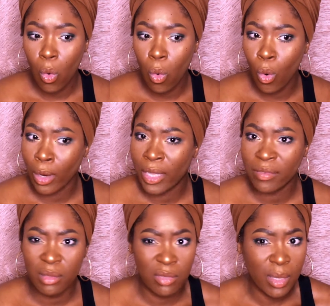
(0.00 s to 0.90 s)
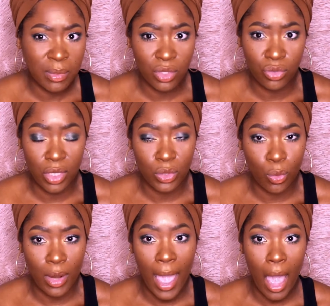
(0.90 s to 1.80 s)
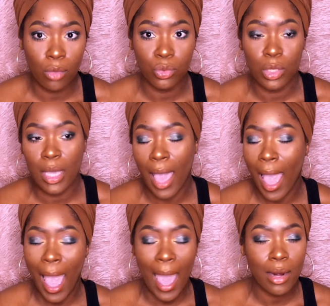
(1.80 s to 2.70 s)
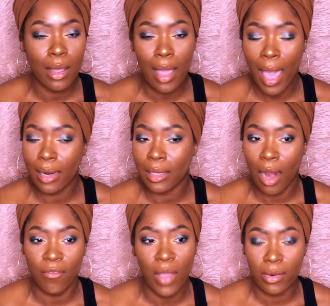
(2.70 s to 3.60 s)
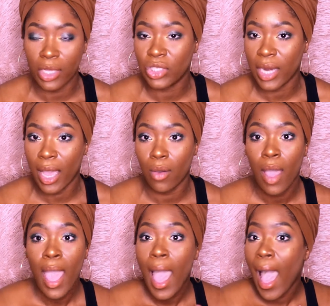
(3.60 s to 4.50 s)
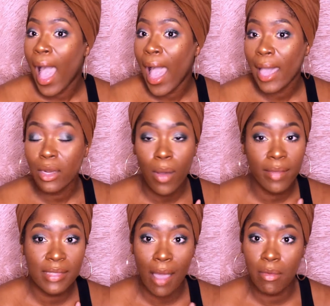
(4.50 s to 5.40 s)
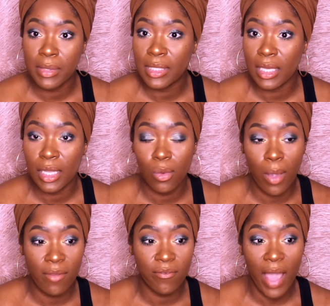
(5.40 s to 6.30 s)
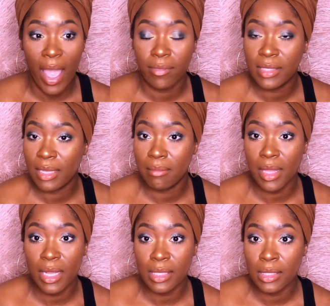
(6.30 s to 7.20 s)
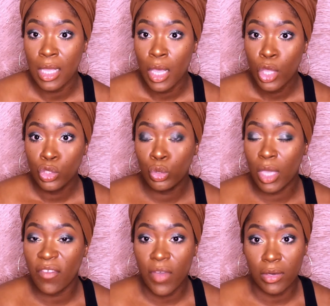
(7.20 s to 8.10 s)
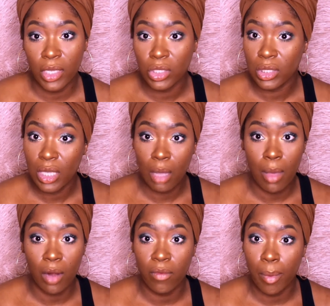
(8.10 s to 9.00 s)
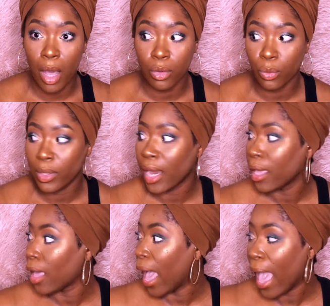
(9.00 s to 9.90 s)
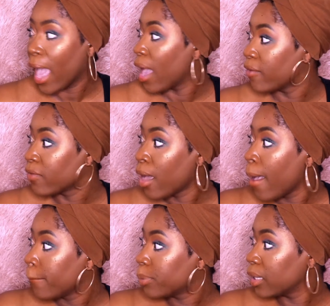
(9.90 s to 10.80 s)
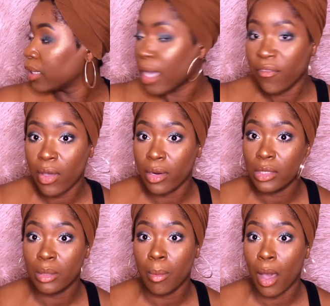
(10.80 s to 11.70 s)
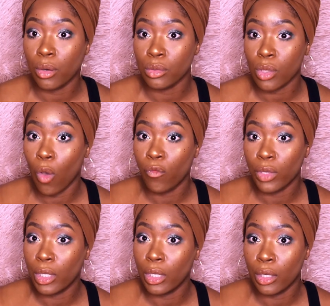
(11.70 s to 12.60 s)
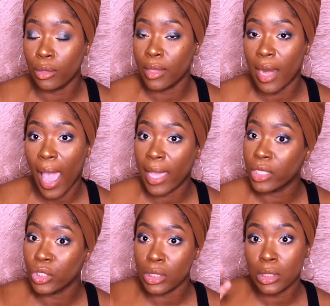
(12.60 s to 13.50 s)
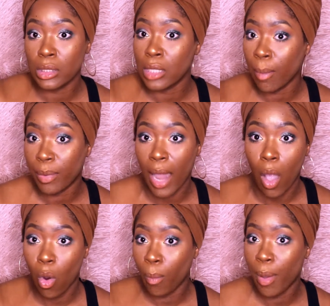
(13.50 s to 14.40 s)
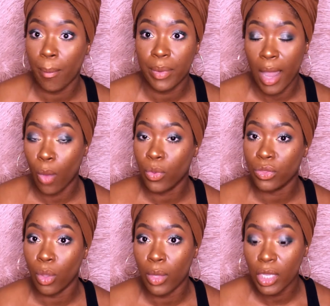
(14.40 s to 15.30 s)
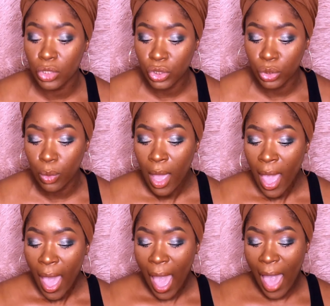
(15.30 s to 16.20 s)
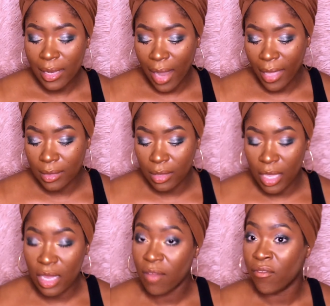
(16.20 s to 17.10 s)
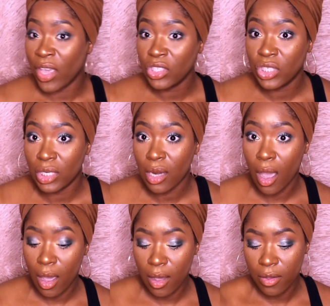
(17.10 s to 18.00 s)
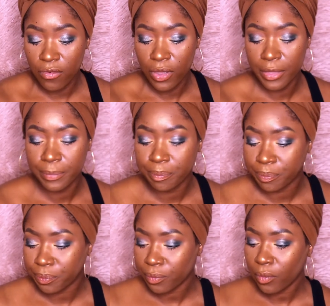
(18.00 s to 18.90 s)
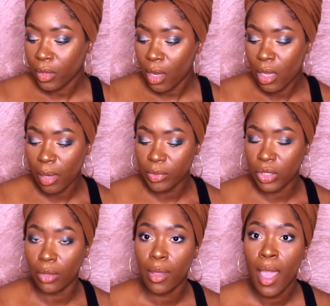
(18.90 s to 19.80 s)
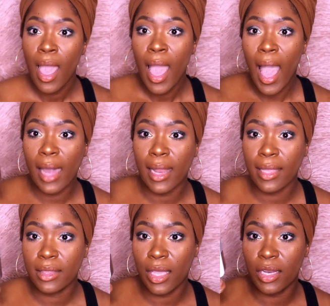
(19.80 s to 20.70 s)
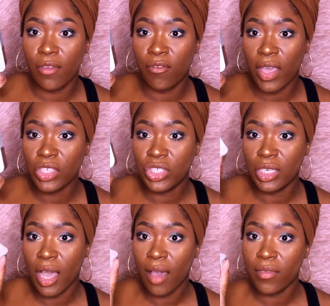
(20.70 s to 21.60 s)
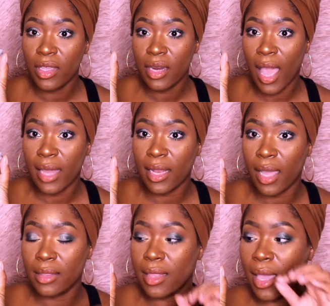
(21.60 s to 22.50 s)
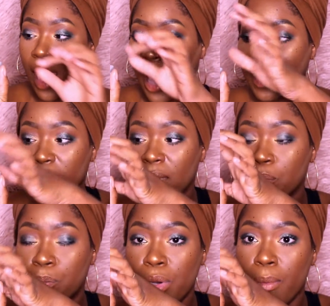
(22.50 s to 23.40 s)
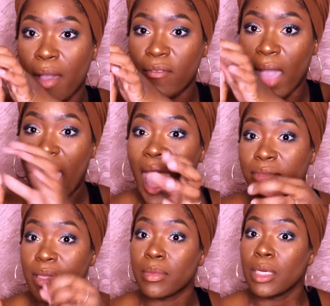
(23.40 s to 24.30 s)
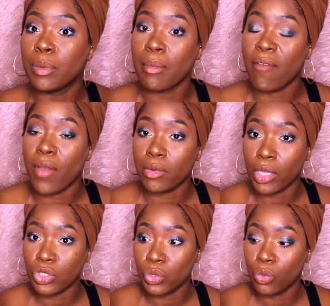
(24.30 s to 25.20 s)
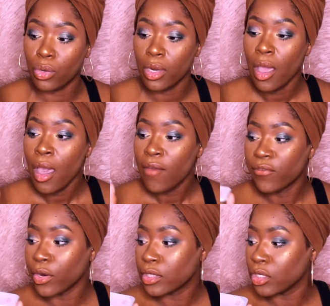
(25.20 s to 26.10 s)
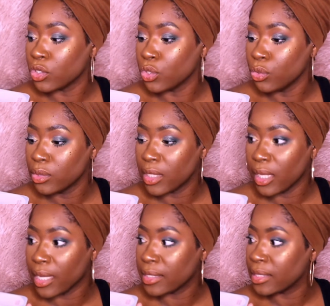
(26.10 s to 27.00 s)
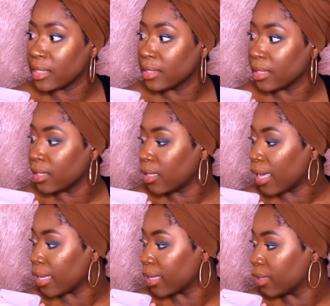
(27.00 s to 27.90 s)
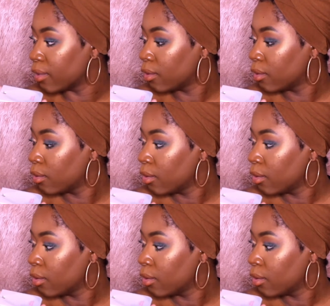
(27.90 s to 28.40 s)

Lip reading: or give some tips and tricks on how to get our foundation out. I don't have time to be sitting here waiting 5-10 minutes to get foundation to come out of a bottle when I have plenty of foundation bottles over here that I can just dump it out or pump it out with no issue. I like the innovation of, here, let me show you. I like the innovation of it. I like that I can I have something to put my foundation on versus using a CD, and